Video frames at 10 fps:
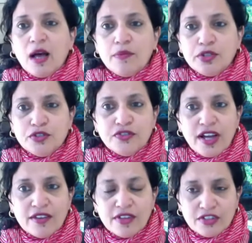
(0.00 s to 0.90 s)
Up to
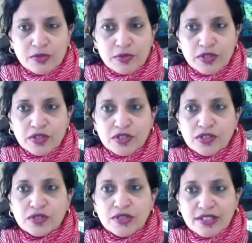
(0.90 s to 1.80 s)
5
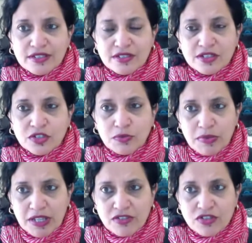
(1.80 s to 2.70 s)
entrepreneurs who register to
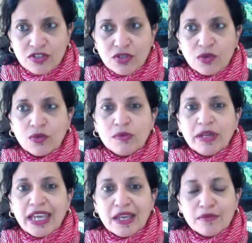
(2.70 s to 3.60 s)
pitch will
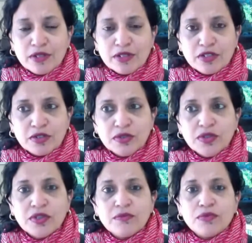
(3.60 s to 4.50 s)
be able to
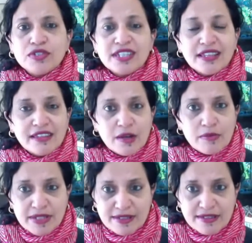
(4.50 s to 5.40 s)
present
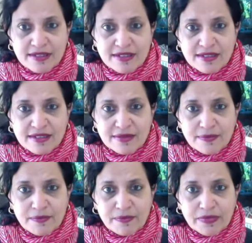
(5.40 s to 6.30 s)
their
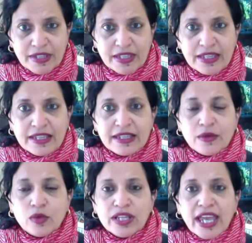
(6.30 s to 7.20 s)
businesses.
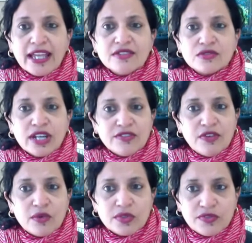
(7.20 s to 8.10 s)
They will gain
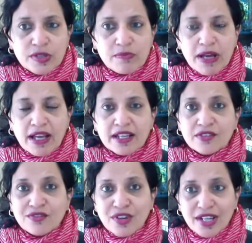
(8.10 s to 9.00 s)
straightforward feedback,
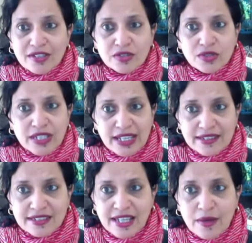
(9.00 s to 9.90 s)
advice on
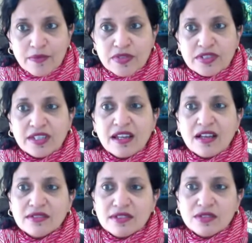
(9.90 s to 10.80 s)
next steps, and
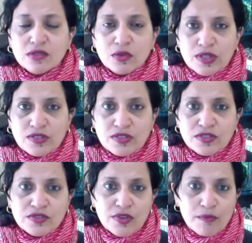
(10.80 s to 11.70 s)
answers to
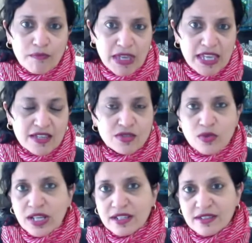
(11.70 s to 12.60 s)
questions from me
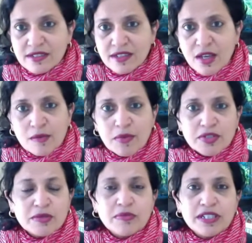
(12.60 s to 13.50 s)
as well as
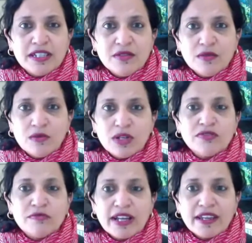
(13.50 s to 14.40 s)
possibly one
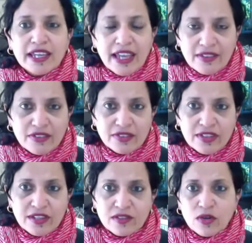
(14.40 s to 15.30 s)
of my
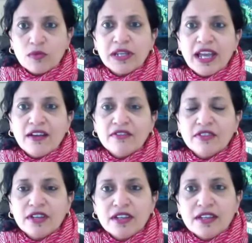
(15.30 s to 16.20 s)
guests. I normally
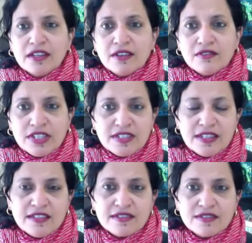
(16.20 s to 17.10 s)
have
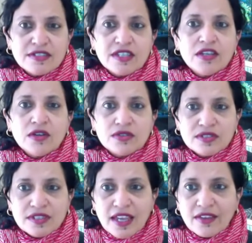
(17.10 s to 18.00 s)
VCs and
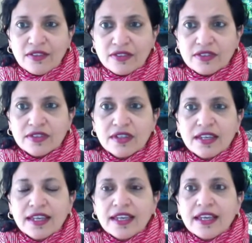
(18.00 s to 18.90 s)
CEOs as
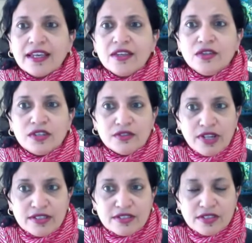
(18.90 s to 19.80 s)
guests. You can
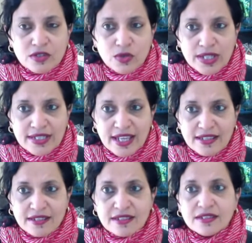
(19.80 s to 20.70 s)
register to
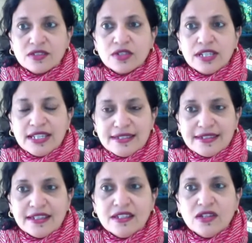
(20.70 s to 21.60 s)
attend, to
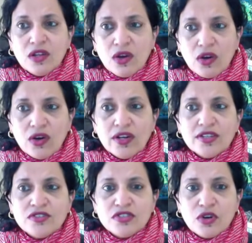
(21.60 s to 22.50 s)
listen,
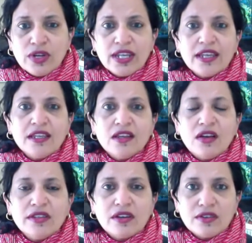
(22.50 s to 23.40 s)
learn, and join in
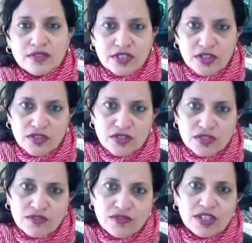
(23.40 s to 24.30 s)
on the
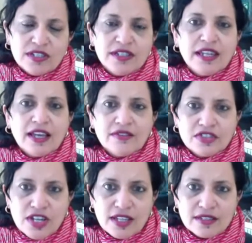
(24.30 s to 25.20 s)
conversation via a
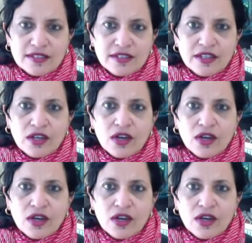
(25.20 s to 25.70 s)
live chat.